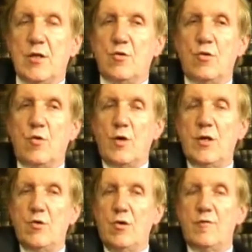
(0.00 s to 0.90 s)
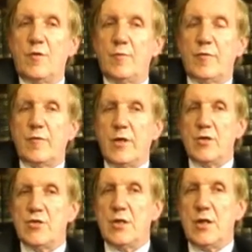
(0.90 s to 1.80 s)
into lower and lower forms of
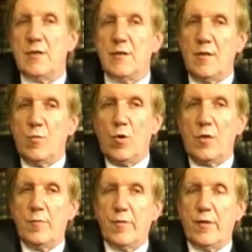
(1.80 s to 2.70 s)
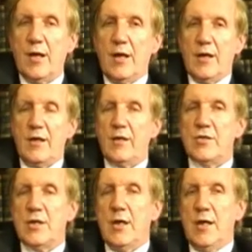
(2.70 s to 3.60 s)
energy until warmth
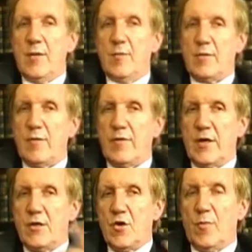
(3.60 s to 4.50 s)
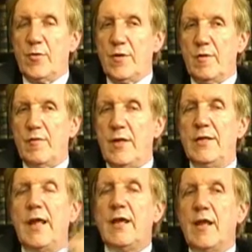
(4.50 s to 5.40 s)
energy, but we find the opposite. We
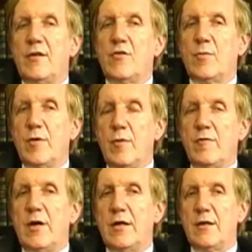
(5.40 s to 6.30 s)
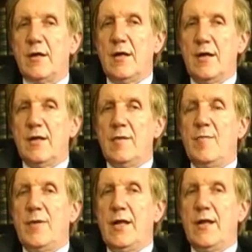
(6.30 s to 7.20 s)
find negentropy. We find the
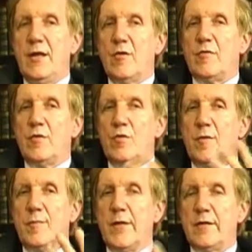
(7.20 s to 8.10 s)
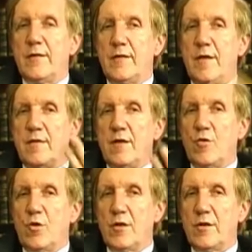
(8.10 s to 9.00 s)
building of new complexities and
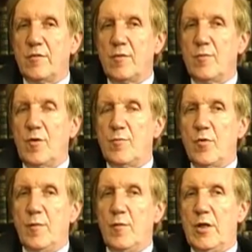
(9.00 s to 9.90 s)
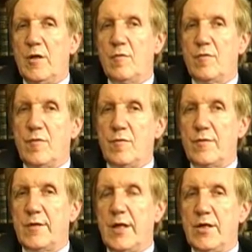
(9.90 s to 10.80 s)
orders from more primitive
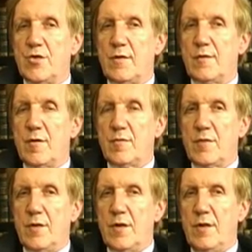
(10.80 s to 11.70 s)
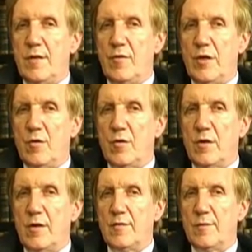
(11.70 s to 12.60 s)
stages of the living
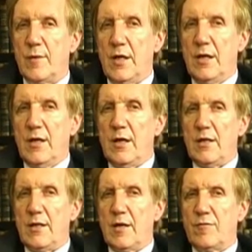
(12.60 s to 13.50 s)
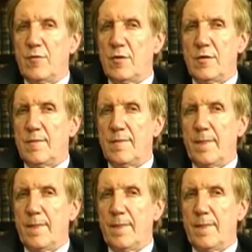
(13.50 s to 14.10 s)
organism. And therefore